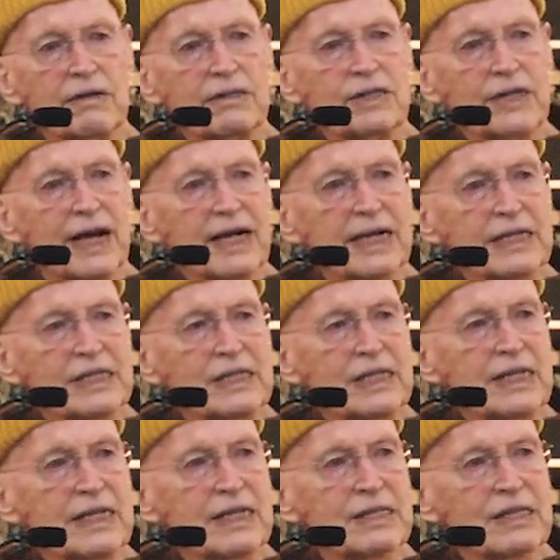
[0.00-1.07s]

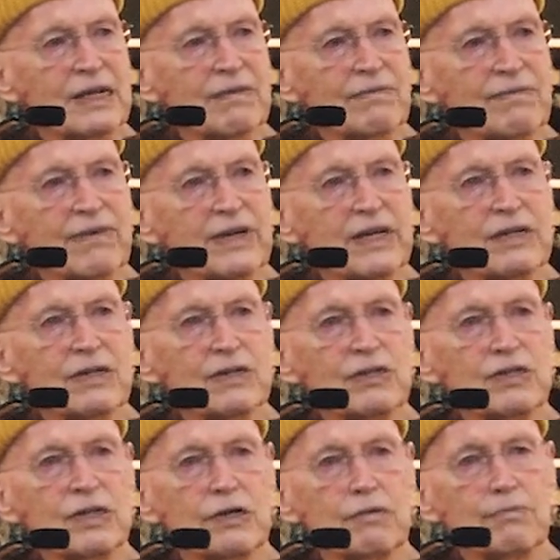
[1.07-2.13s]
jealousies and
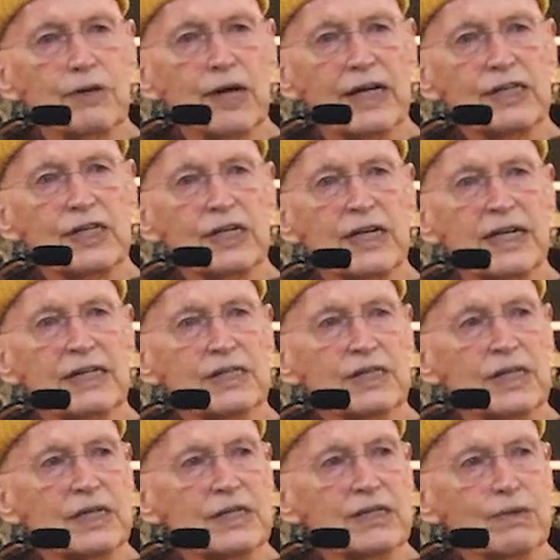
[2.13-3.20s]
fears and
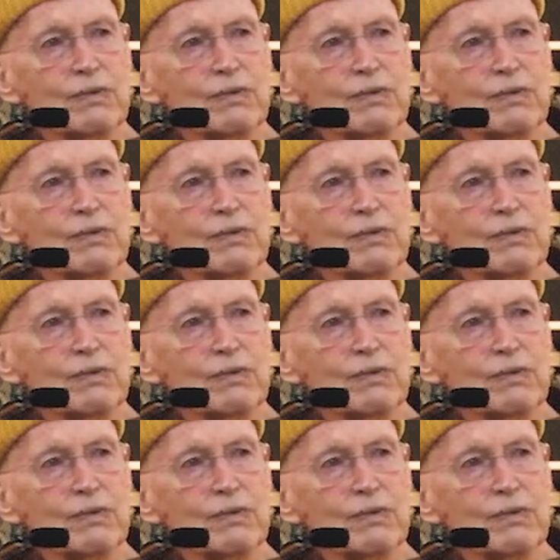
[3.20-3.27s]
prejudices,